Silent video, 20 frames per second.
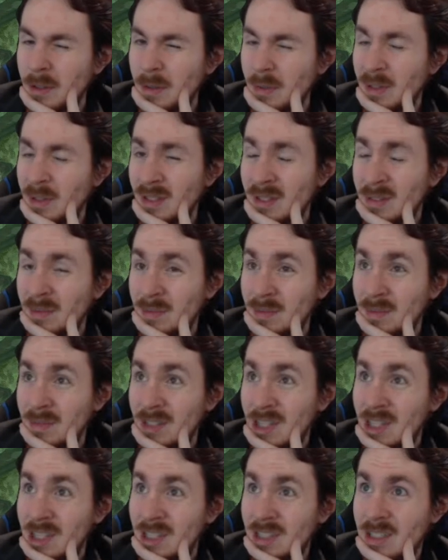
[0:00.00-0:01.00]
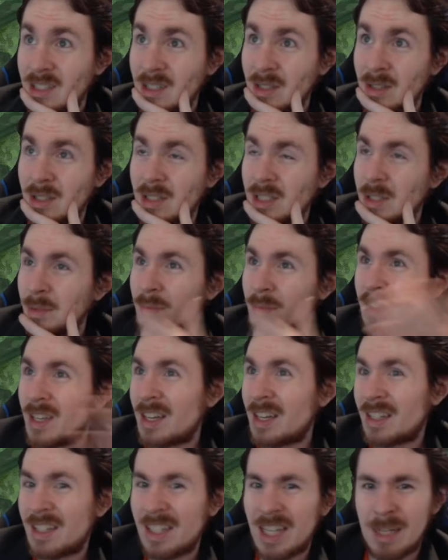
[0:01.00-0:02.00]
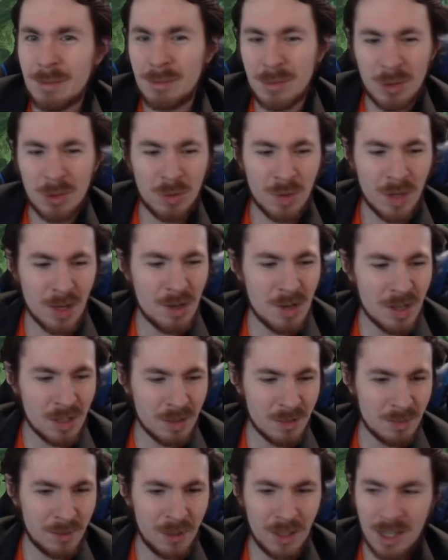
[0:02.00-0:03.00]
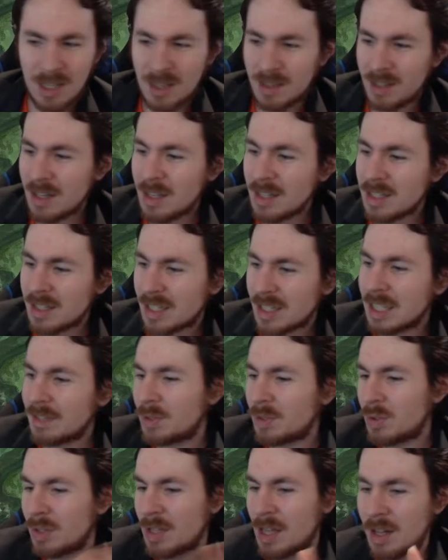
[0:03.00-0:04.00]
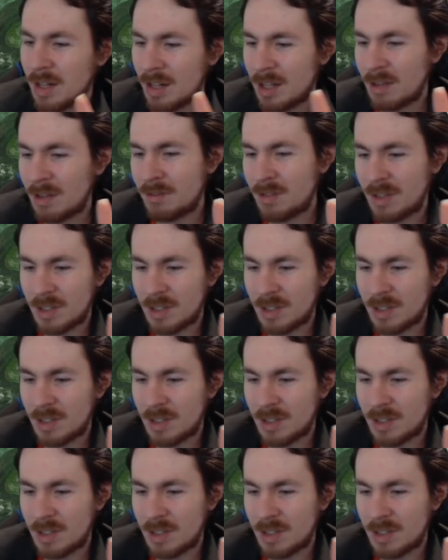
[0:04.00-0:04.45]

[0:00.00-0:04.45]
Um, I guess there's some kind of combo where you can play things that give you a lot of life,